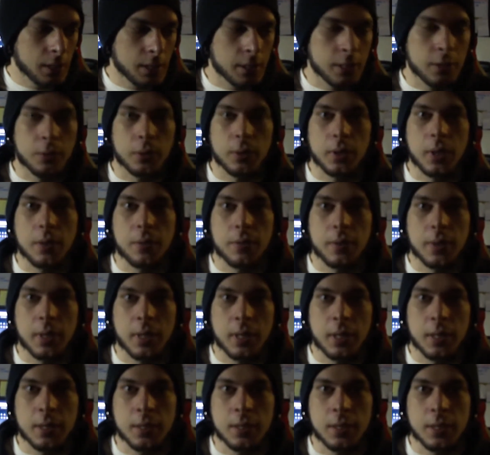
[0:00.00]
didn't really have any
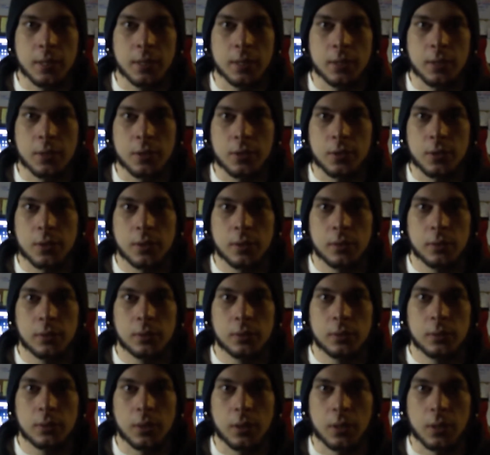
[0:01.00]
ideas
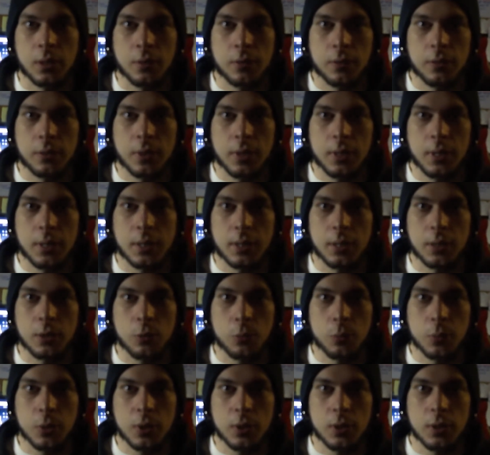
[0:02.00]
of anything
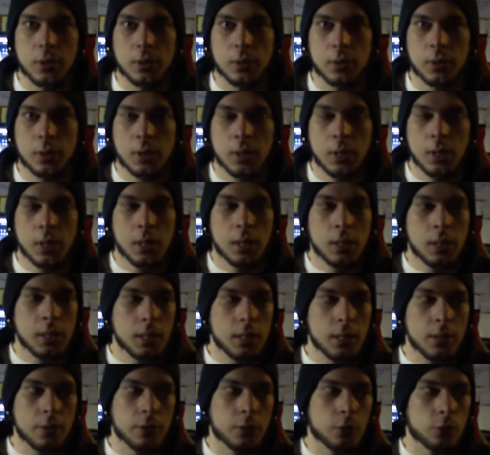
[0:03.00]
to be
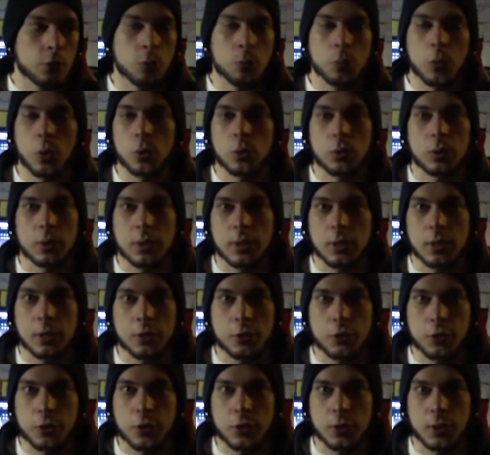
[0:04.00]
even remotely
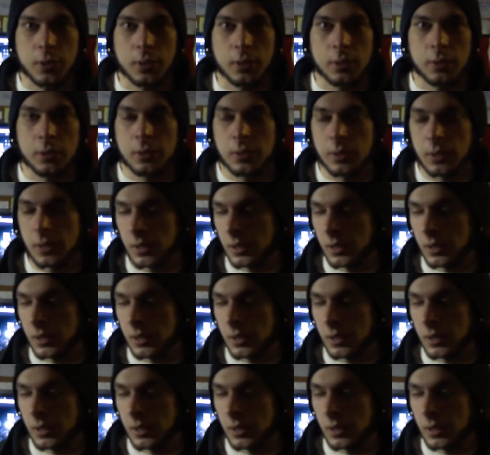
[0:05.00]
interesting.